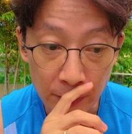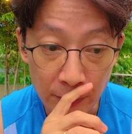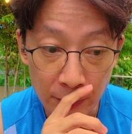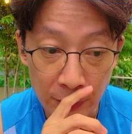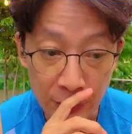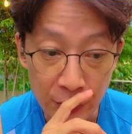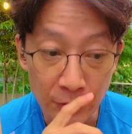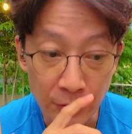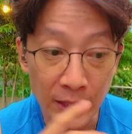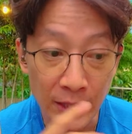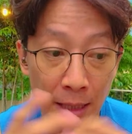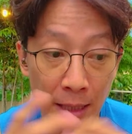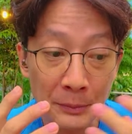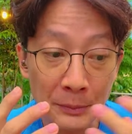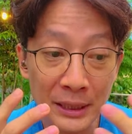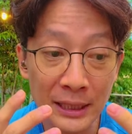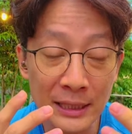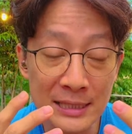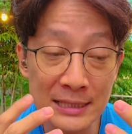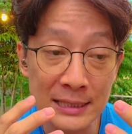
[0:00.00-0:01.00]
so that
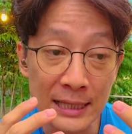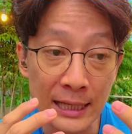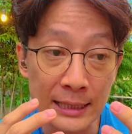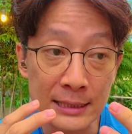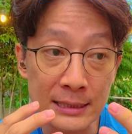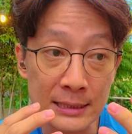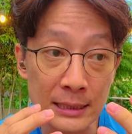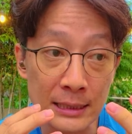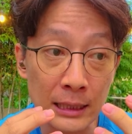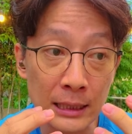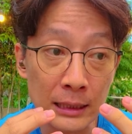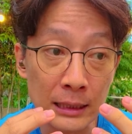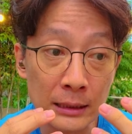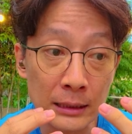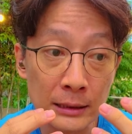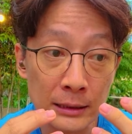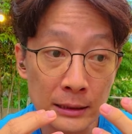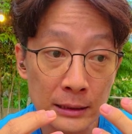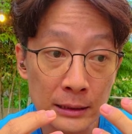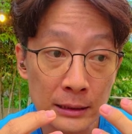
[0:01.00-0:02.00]
means that.
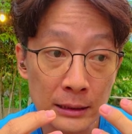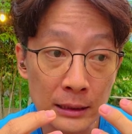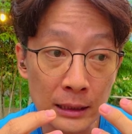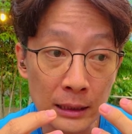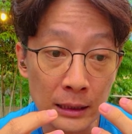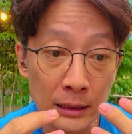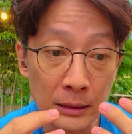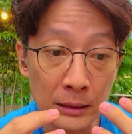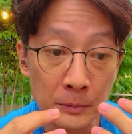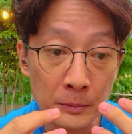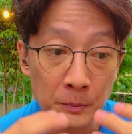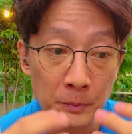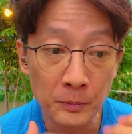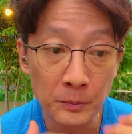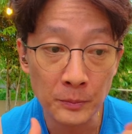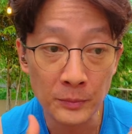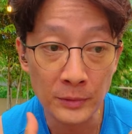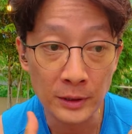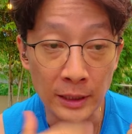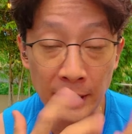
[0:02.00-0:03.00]

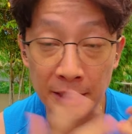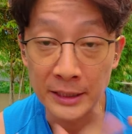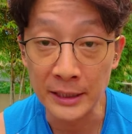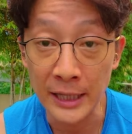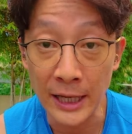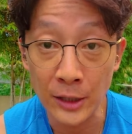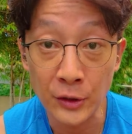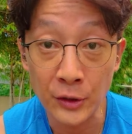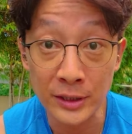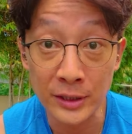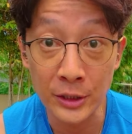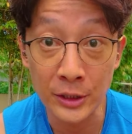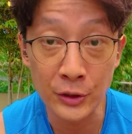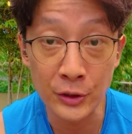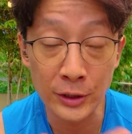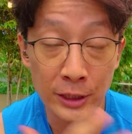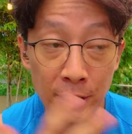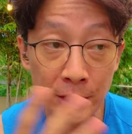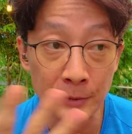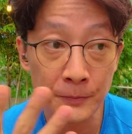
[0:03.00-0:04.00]
Like an air
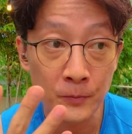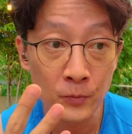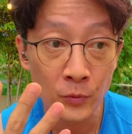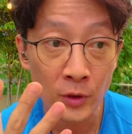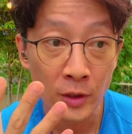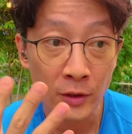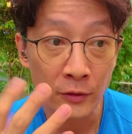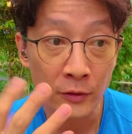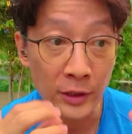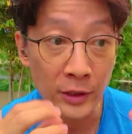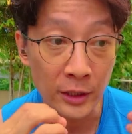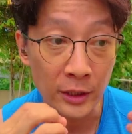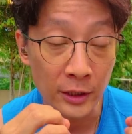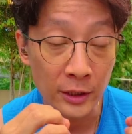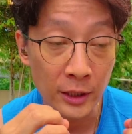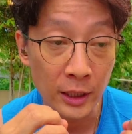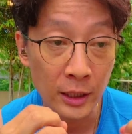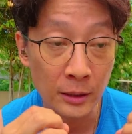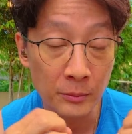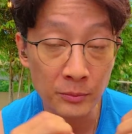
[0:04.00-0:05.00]
conditioning,
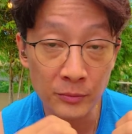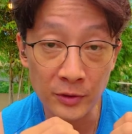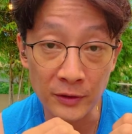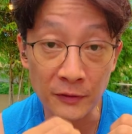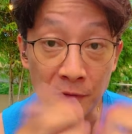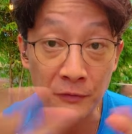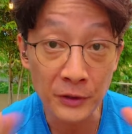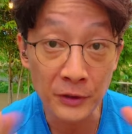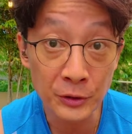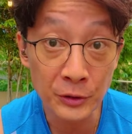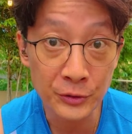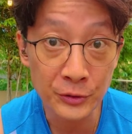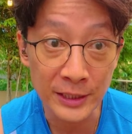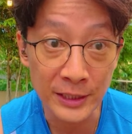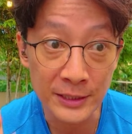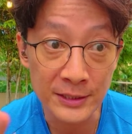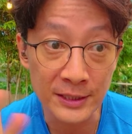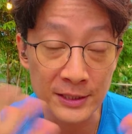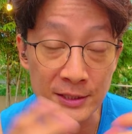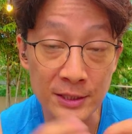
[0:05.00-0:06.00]
the filtering
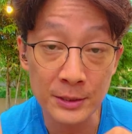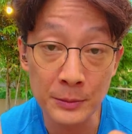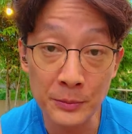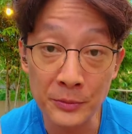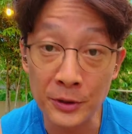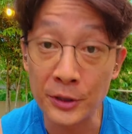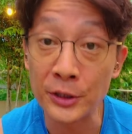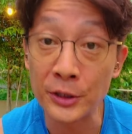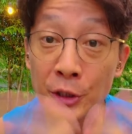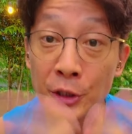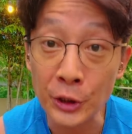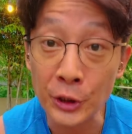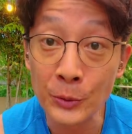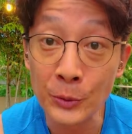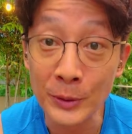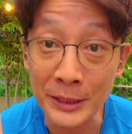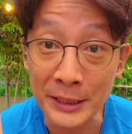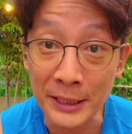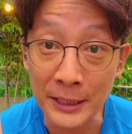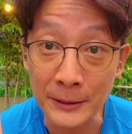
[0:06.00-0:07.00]
system, they're new
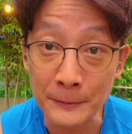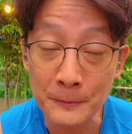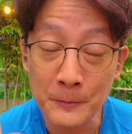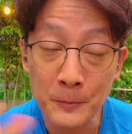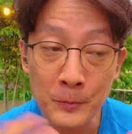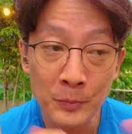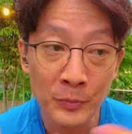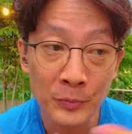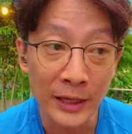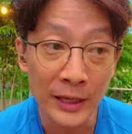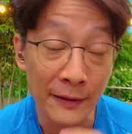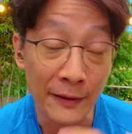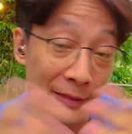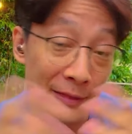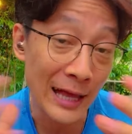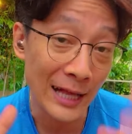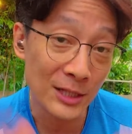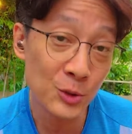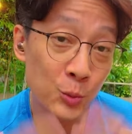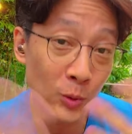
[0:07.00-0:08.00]
again. And
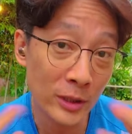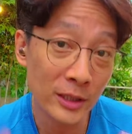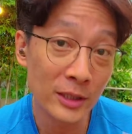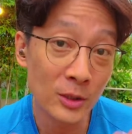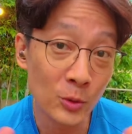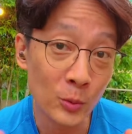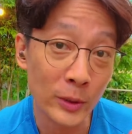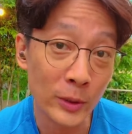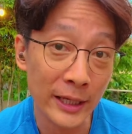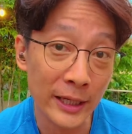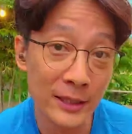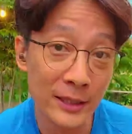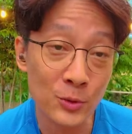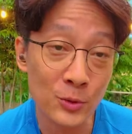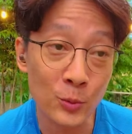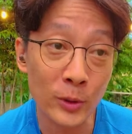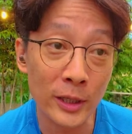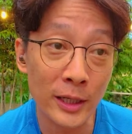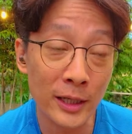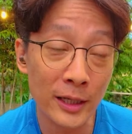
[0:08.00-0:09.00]
that's one of the ways
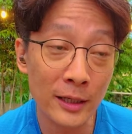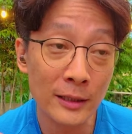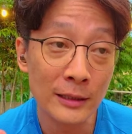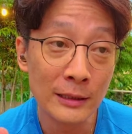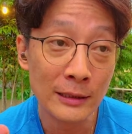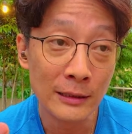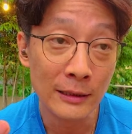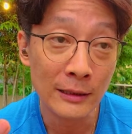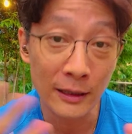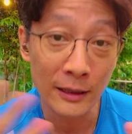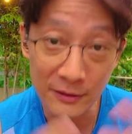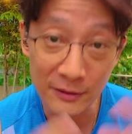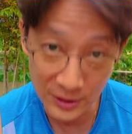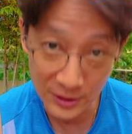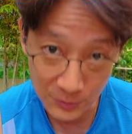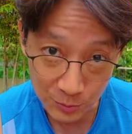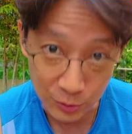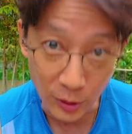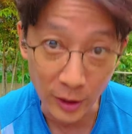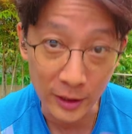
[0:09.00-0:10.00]
where this
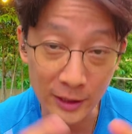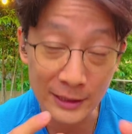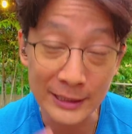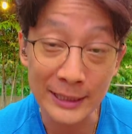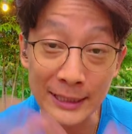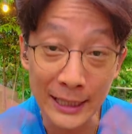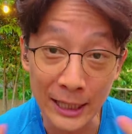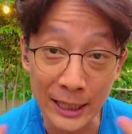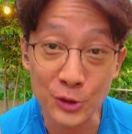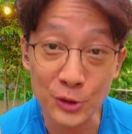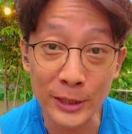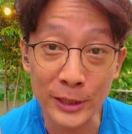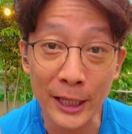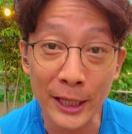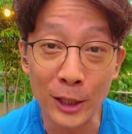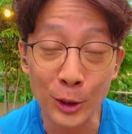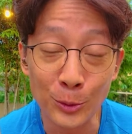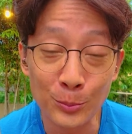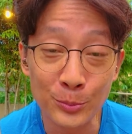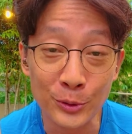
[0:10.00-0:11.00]
product can actually
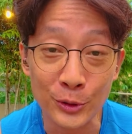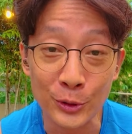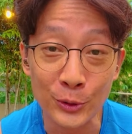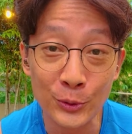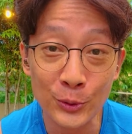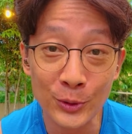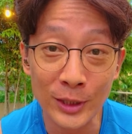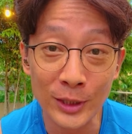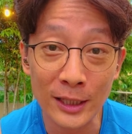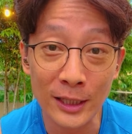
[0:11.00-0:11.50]
help you